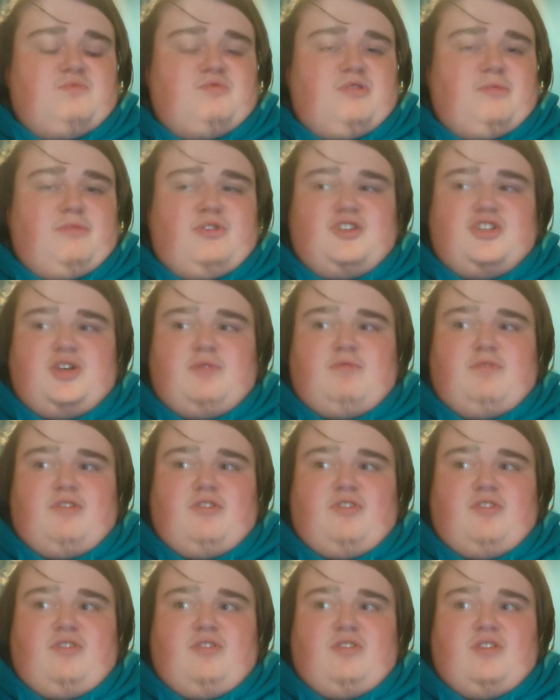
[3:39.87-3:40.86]
pretty much it
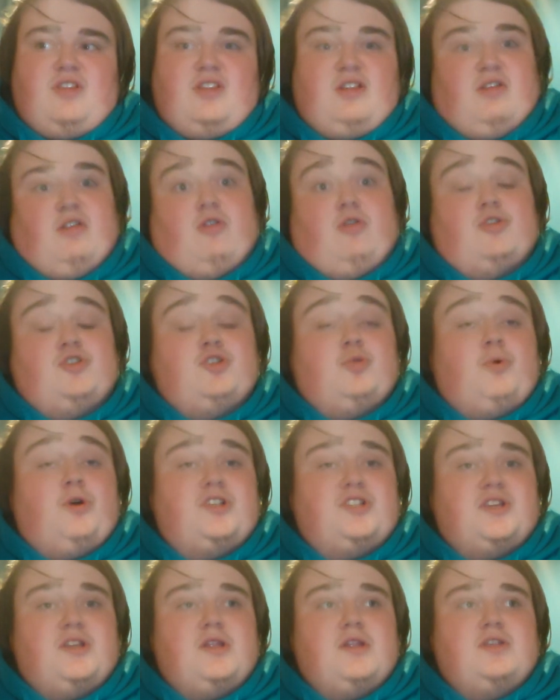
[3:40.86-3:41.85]
really. I also
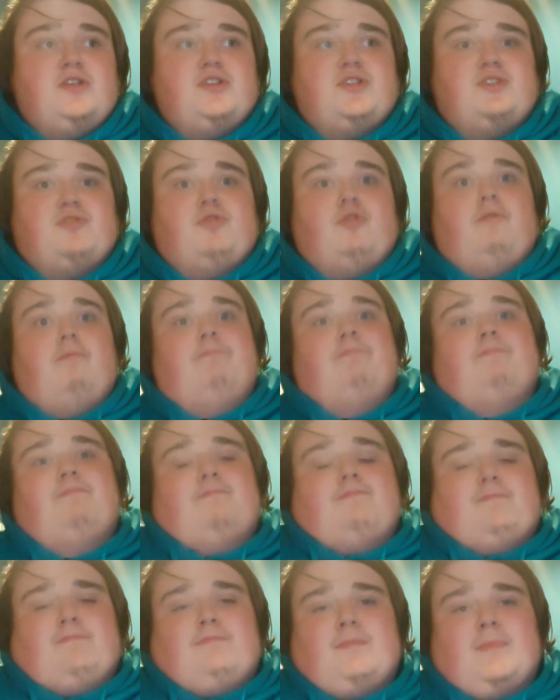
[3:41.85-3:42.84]
watched Ninja Storm,
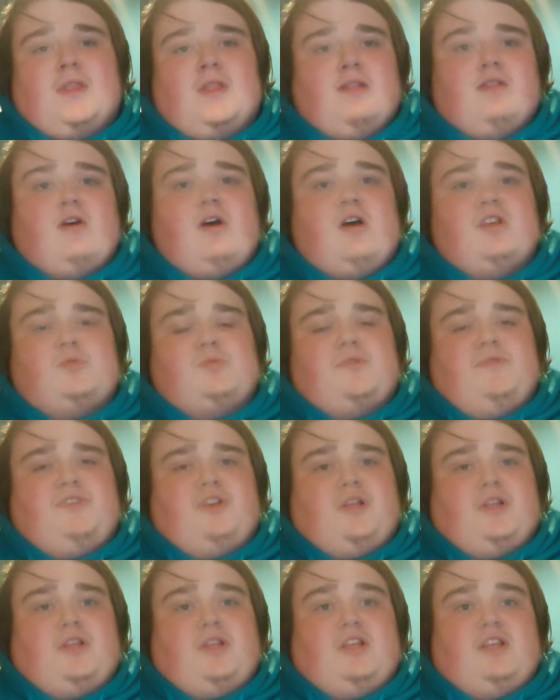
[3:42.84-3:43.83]

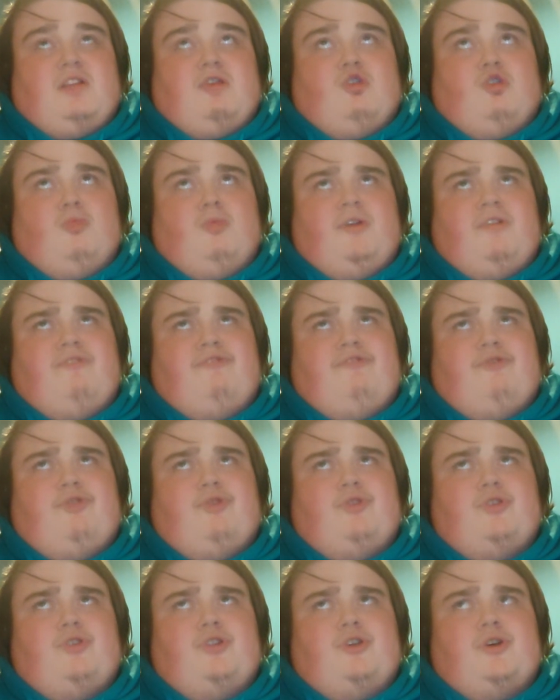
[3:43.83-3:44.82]
specifically the Looming
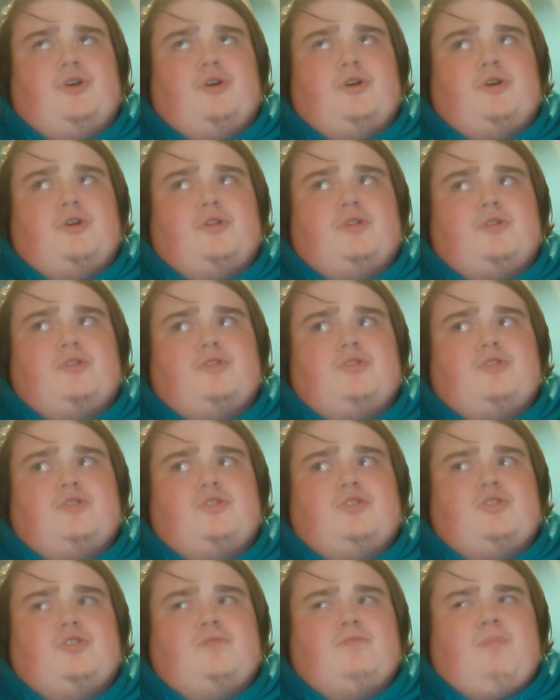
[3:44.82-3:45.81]
Thunder
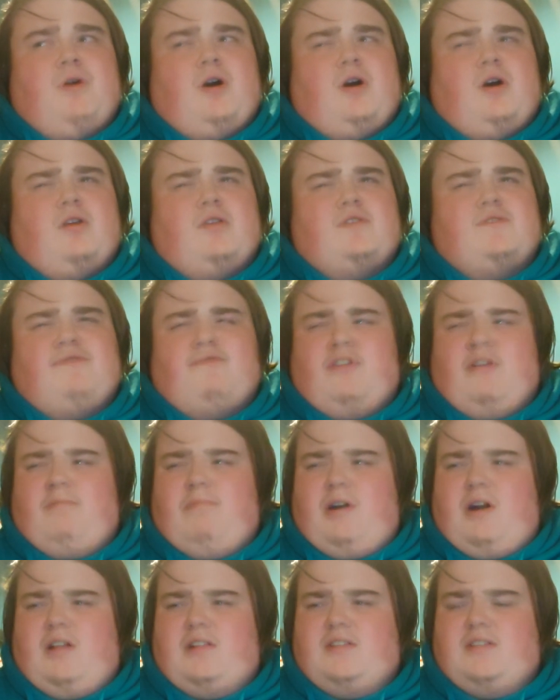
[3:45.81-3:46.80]
part. Is it 3
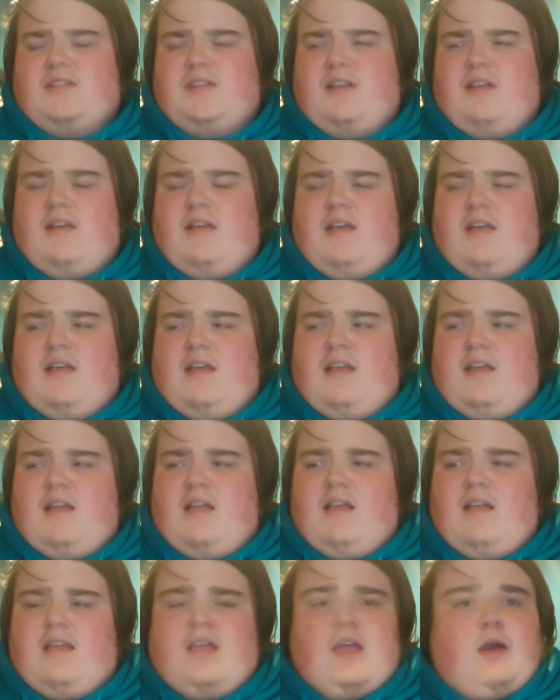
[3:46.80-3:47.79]
parts?
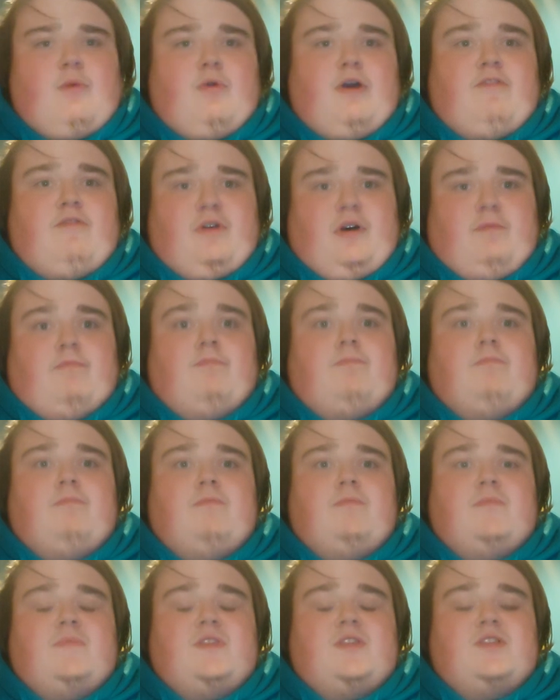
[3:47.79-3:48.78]
Yeah, with
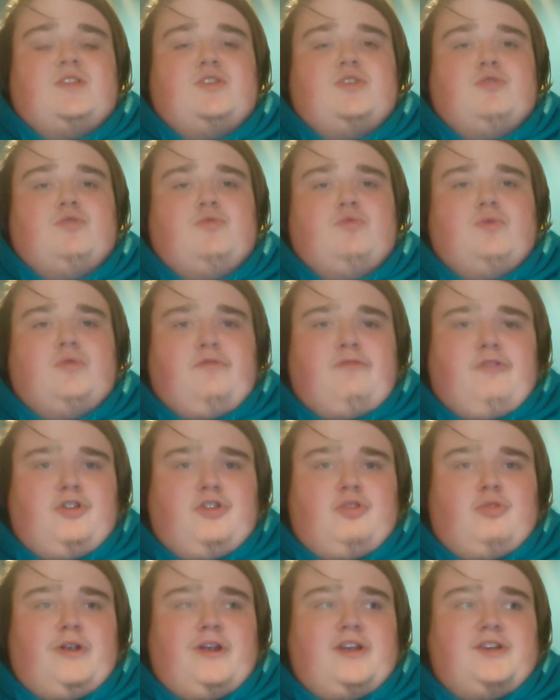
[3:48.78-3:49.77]
the 2
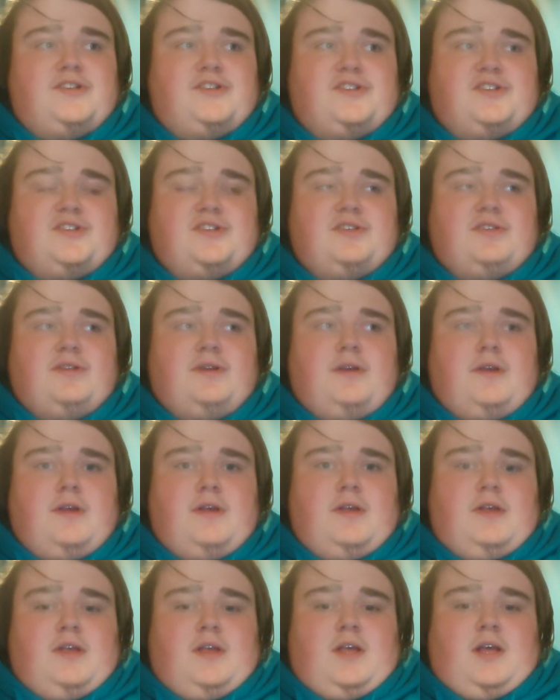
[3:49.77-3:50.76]
Thunder Rangers,
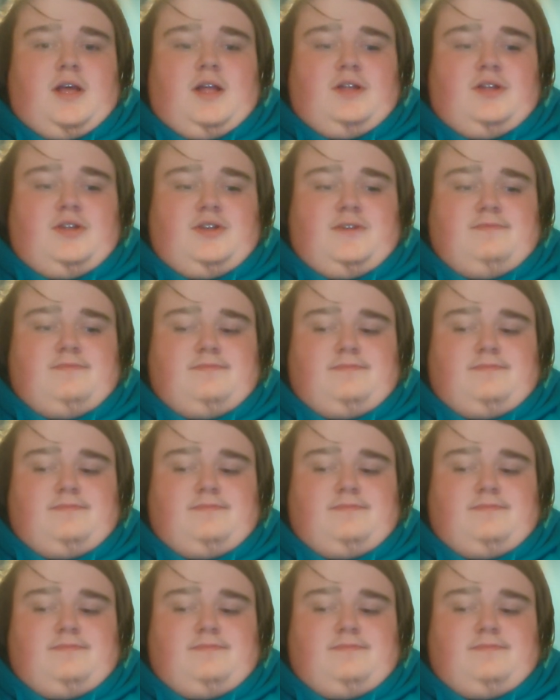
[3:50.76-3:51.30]
and